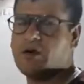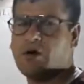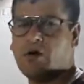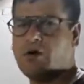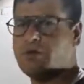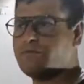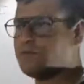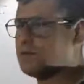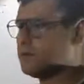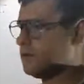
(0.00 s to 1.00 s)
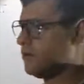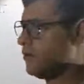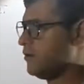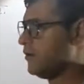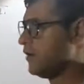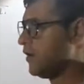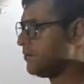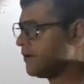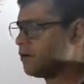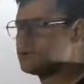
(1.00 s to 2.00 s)
of
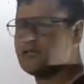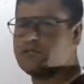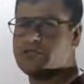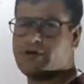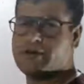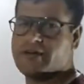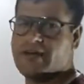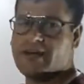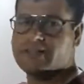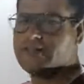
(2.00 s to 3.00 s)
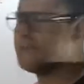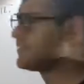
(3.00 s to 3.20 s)
amino acid tRNA at the A